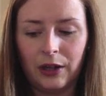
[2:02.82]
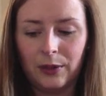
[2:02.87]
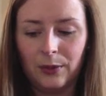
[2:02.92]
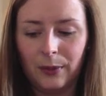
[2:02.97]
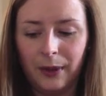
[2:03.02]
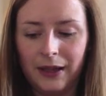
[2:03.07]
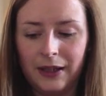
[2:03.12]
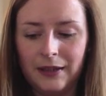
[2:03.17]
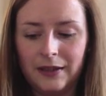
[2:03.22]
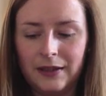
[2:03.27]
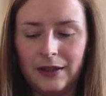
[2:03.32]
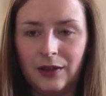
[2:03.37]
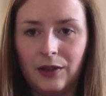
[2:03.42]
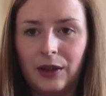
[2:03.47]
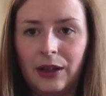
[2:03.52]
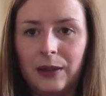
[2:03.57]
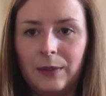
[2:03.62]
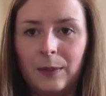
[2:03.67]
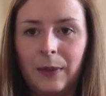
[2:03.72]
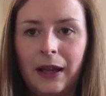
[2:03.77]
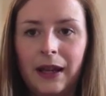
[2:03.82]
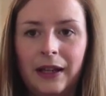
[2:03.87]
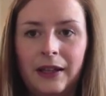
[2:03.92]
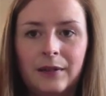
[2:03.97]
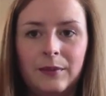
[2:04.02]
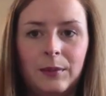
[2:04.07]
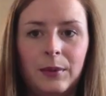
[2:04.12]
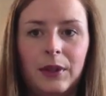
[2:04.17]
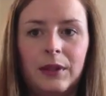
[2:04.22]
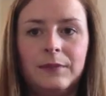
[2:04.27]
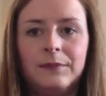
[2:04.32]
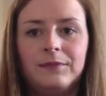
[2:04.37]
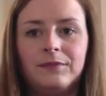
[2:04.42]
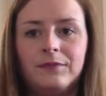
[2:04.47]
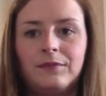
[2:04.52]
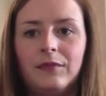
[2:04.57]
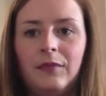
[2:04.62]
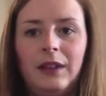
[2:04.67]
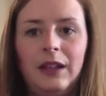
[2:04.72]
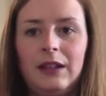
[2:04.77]
to wait until he'd been, but
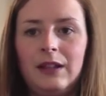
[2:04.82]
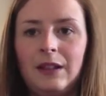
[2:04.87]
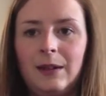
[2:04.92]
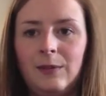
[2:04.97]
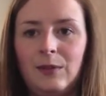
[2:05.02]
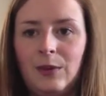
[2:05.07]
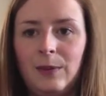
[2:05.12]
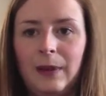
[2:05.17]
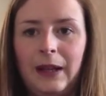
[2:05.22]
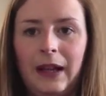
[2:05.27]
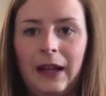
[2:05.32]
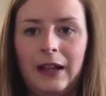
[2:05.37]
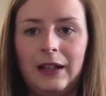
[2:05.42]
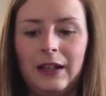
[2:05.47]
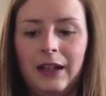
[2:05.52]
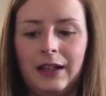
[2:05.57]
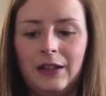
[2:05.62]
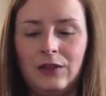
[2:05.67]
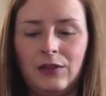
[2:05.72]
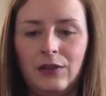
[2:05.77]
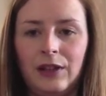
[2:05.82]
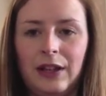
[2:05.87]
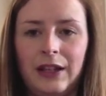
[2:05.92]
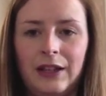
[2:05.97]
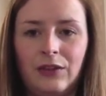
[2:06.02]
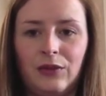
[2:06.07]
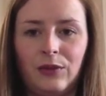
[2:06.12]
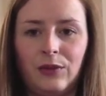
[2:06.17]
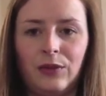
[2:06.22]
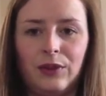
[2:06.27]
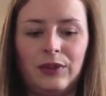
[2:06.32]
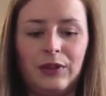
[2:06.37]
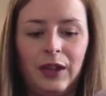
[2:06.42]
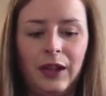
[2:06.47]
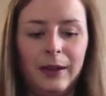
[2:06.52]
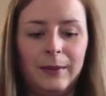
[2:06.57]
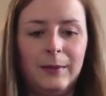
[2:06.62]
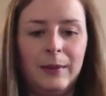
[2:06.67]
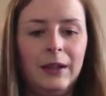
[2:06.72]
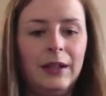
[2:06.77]
he seems to be getting later and later all the
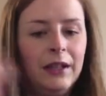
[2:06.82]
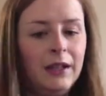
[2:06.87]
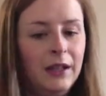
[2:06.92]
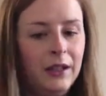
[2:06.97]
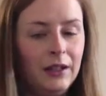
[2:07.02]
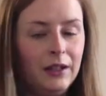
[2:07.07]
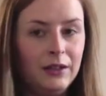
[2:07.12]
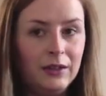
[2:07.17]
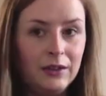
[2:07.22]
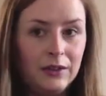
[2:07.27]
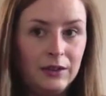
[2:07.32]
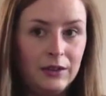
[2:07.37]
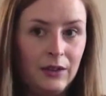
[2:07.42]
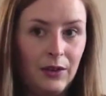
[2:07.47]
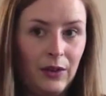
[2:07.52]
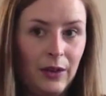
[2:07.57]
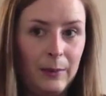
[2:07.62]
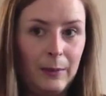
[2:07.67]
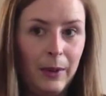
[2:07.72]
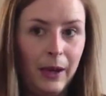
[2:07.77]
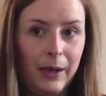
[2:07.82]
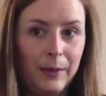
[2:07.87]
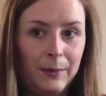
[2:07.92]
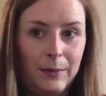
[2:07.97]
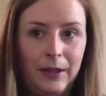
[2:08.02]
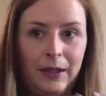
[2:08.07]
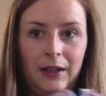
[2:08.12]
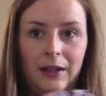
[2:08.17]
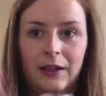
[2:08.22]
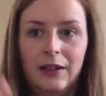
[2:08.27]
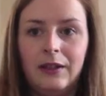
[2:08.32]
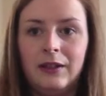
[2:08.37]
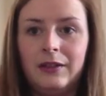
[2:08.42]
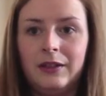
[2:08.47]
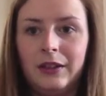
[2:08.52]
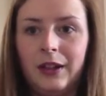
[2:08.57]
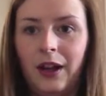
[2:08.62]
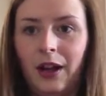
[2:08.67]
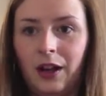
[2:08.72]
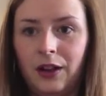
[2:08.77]
time. So there might be a
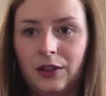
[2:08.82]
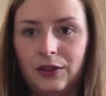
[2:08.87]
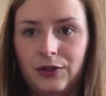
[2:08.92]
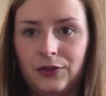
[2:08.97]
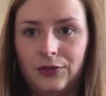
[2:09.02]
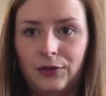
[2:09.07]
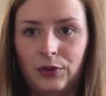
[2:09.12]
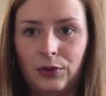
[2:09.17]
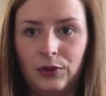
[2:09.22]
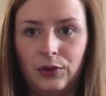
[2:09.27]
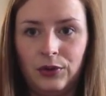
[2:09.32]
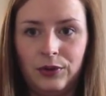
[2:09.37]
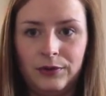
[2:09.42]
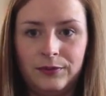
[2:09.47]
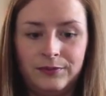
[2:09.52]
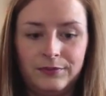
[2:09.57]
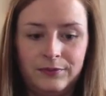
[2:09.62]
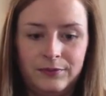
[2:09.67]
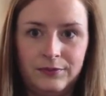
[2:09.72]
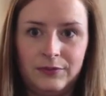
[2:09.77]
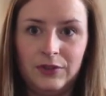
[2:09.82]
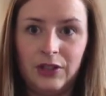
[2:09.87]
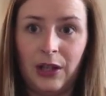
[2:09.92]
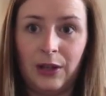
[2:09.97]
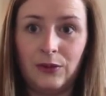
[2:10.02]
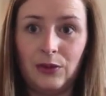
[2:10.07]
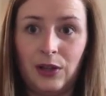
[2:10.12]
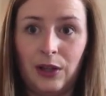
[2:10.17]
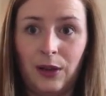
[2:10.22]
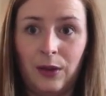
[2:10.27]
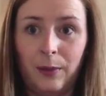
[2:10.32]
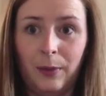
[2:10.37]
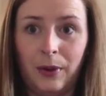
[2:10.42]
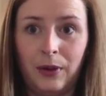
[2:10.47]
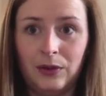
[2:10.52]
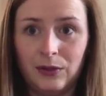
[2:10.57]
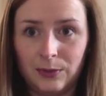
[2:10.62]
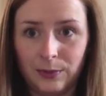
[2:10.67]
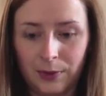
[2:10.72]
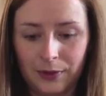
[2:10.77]
cut for shouting at the
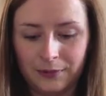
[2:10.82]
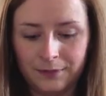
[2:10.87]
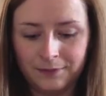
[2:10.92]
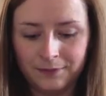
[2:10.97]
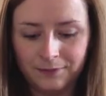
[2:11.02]
postman.